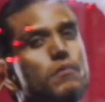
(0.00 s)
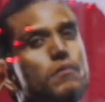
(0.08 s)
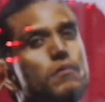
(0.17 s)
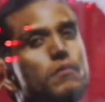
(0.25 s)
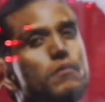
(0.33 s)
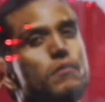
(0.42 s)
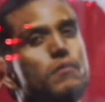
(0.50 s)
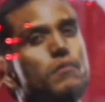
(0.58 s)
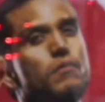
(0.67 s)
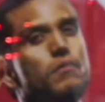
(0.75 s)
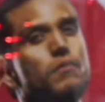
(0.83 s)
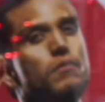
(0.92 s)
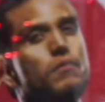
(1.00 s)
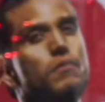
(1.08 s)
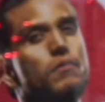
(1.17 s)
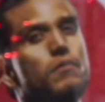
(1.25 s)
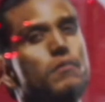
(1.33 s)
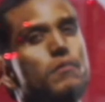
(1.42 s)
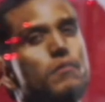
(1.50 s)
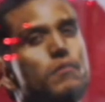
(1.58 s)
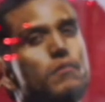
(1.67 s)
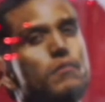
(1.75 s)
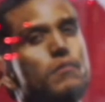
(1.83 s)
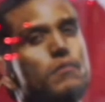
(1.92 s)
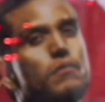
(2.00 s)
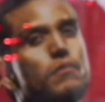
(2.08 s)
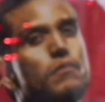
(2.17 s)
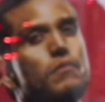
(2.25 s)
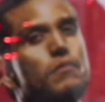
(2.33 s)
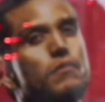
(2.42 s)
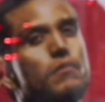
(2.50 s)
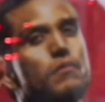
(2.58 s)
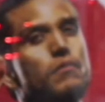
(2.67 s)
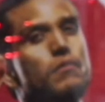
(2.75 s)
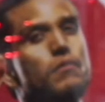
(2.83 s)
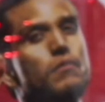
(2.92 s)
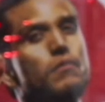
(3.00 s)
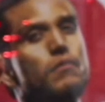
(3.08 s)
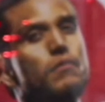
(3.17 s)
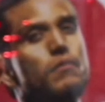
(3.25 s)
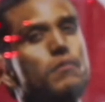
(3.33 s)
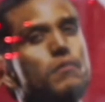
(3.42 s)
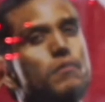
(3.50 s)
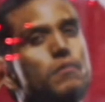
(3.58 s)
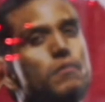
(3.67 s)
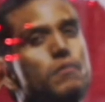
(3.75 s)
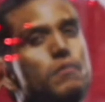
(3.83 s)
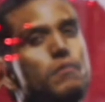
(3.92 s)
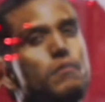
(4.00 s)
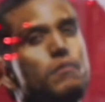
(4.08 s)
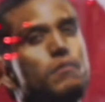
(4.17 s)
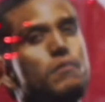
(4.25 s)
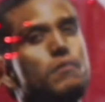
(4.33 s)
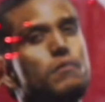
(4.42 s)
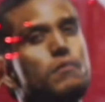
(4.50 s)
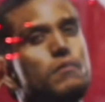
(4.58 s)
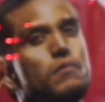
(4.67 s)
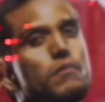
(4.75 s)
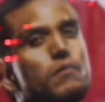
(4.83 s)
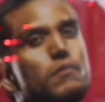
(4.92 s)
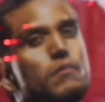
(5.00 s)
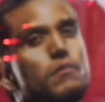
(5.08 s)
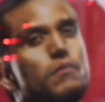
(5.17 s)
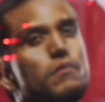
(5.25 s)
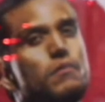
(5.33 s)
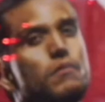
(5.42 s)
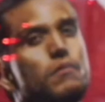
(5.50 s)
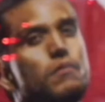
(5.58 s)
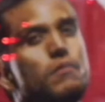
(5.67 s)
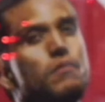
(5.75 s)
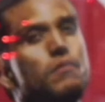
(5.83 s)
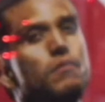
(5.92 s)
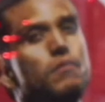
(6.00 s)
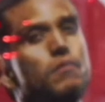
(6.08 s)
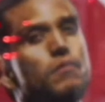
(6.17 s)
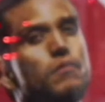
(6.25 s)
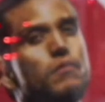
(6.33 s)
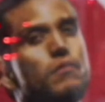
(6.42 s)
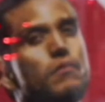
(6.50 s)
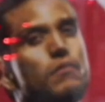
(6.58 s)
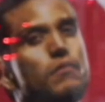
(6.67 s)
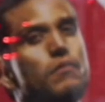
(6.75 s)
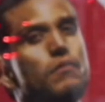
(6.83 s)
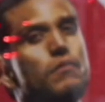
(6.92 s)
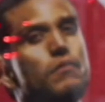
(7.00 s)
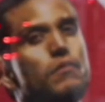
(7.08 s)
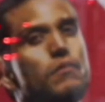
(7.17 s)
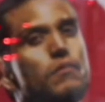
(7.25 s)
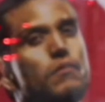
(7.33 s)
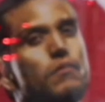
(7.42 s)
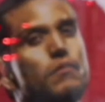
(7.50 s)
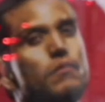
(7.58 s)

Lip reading: The person shown says nothing.